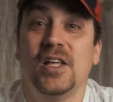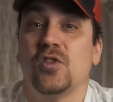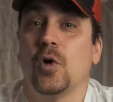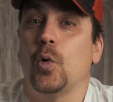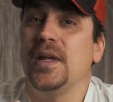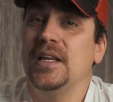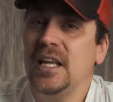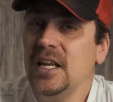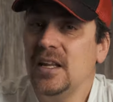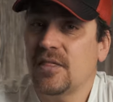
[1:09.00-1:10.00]
So we
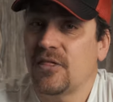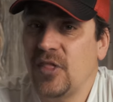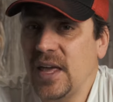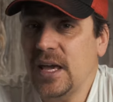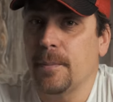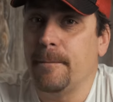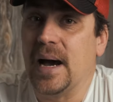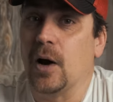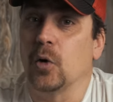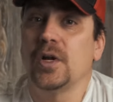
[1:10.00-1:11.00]
need to think
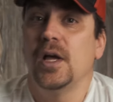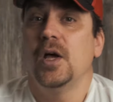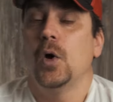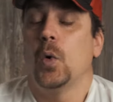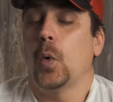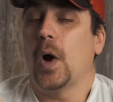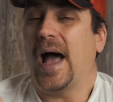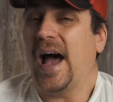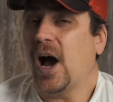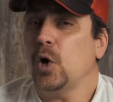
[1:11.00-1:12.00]
about
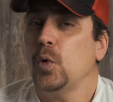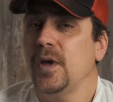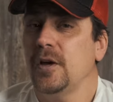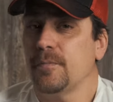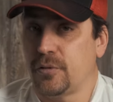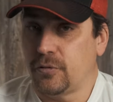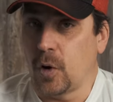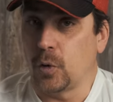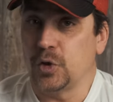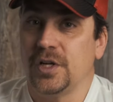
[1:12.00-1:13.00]
how do we
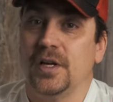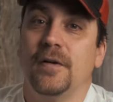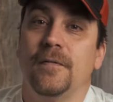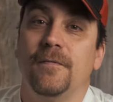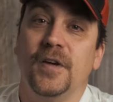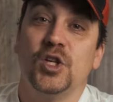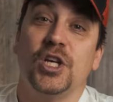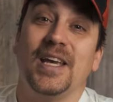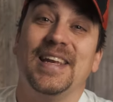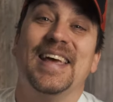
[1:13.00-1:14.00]
approach
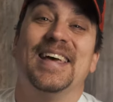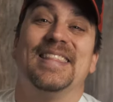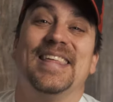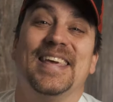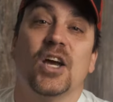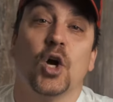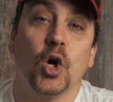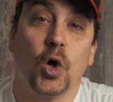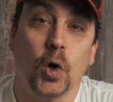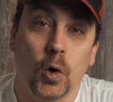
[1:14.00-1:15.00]
fishing the
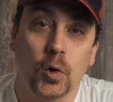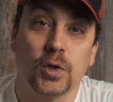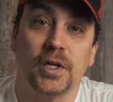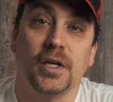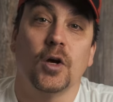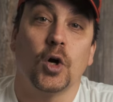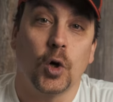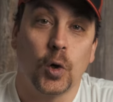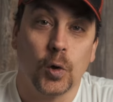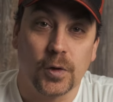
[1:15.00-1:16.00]
early,
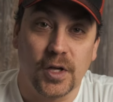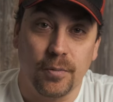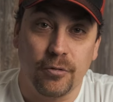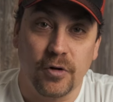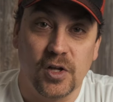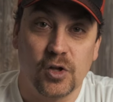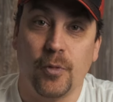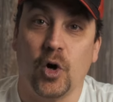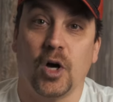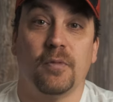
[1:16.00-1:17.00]
early
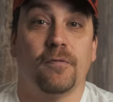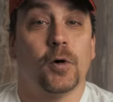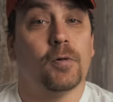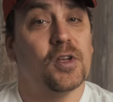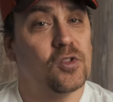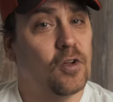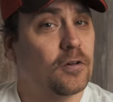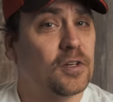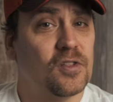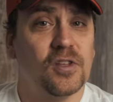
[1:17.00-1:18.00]
pre-spawn before we
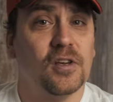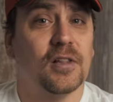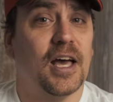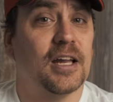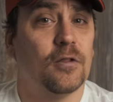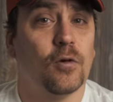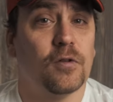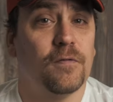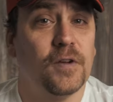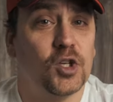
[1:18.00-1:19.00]
start to see a lot of those
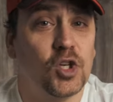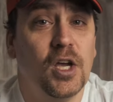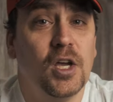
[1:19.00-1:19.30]
fish